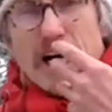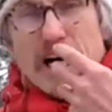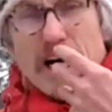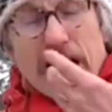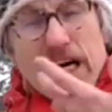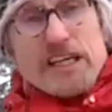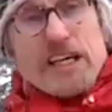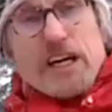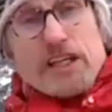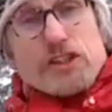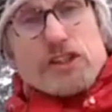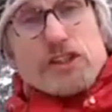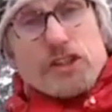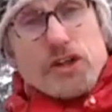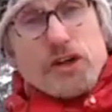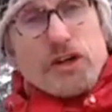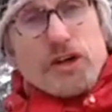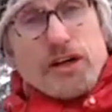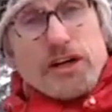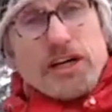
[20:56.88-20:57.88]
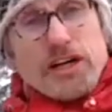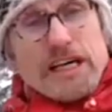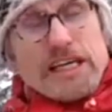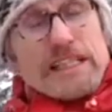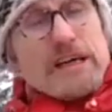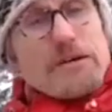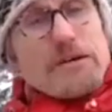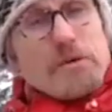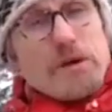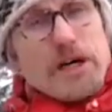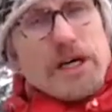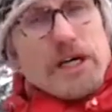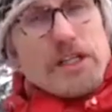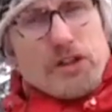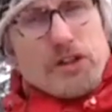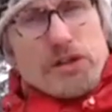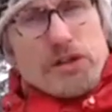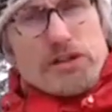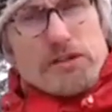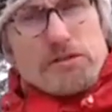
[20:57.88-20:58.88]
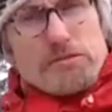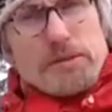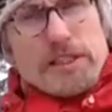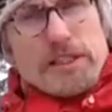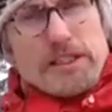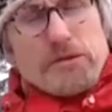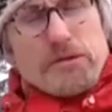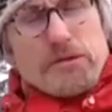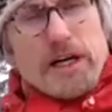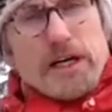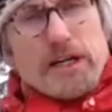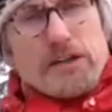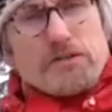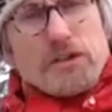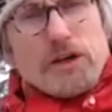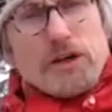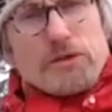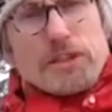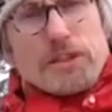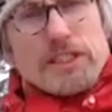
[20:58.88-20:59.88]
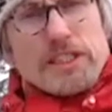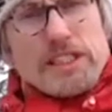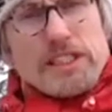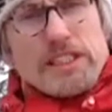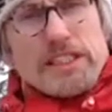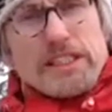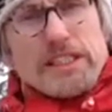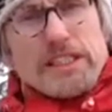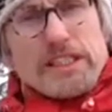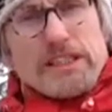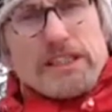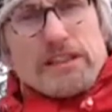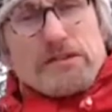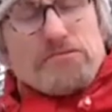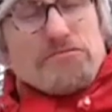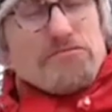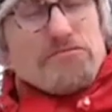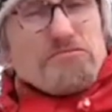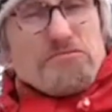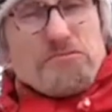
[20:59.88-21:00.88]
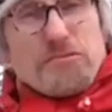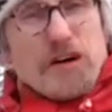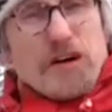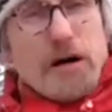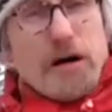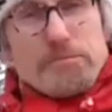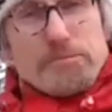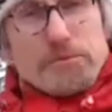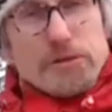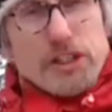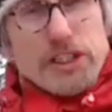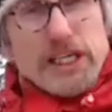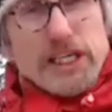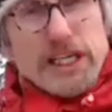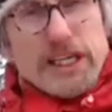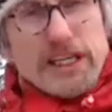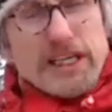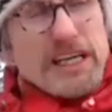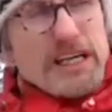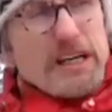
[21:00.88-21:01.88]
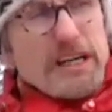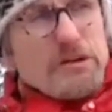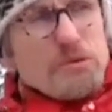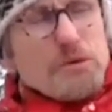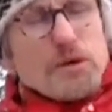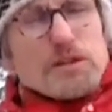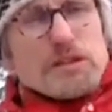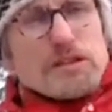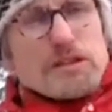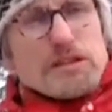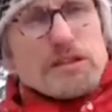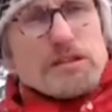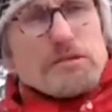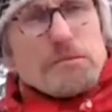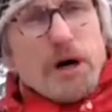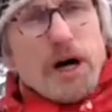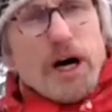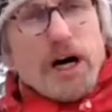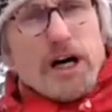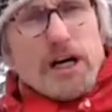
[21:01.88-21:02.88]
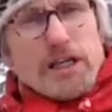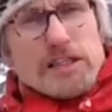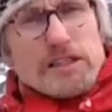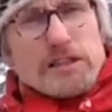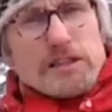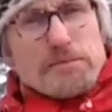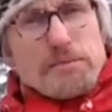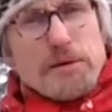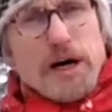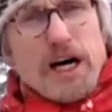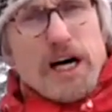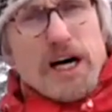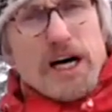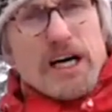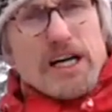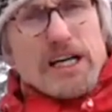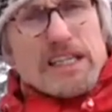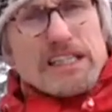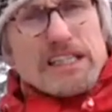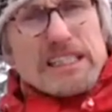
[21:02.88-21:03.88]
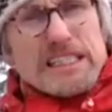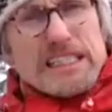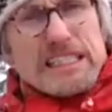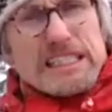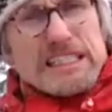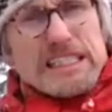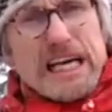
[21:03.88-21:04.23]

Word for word: I, I saw that what I thought had been a quite a rosy upbringing was marked by his